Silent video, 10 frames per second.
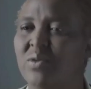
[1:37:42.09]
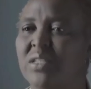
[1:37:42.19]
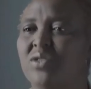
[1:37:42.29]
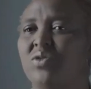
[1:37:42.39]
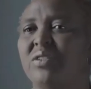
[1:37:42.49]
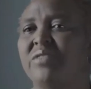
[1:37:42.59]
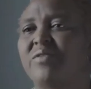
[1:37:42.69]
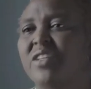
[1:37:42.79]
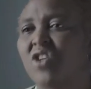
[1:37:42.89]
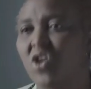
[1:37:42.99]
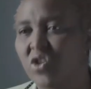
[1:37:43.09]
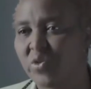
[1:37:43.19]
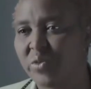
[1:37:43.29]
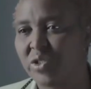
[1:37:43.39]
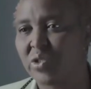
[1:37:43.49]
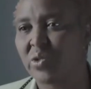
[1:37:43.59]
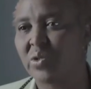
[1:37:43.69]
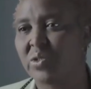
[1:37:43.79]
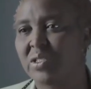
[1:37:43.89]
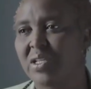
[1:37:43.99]
we went to different
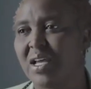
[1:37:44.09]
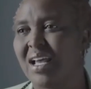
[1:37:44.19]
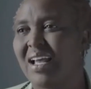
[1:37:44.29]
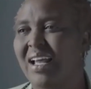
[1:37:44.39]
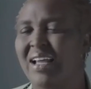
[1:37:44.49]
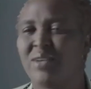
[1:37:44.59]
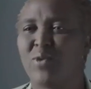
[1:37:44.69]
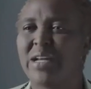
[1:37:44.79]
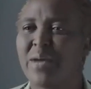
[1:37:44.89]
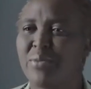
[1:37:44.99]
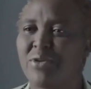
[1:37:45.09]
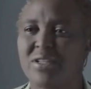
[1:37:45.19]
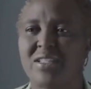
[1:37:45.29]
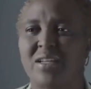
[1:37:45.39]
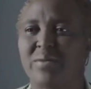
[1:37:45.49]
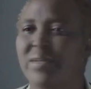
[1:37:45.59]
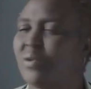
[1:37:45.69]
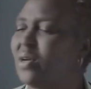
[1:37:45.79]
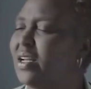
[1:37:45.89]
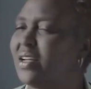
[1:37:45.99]
hospitals, and when I brought it up,
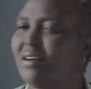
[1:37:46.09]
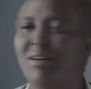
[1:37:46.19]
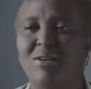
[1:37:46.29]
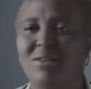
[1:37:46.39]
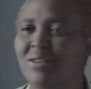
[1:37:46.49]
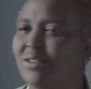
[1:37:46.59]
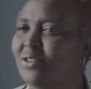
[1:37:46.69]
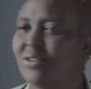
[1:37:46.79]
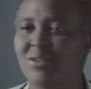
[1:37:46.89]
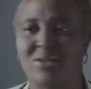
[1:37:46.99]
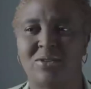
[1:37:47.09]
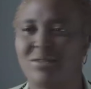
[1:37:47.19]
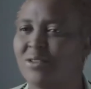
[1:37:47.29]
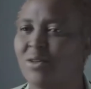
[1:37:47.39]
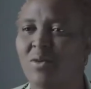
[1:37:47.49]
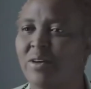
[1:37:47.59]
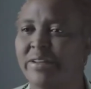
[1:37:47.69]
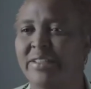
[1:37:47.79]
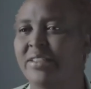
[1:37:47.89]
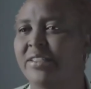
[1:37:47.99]
they were like, oh, no, don't
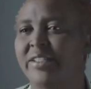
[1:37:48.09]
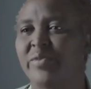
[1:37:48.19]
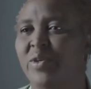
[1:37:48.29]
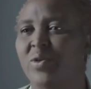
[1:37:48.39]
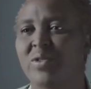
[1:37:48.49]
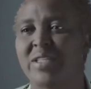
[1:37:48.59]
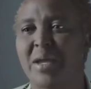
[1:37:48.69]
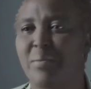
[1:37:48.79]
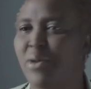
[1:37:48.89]
worry, it's because they are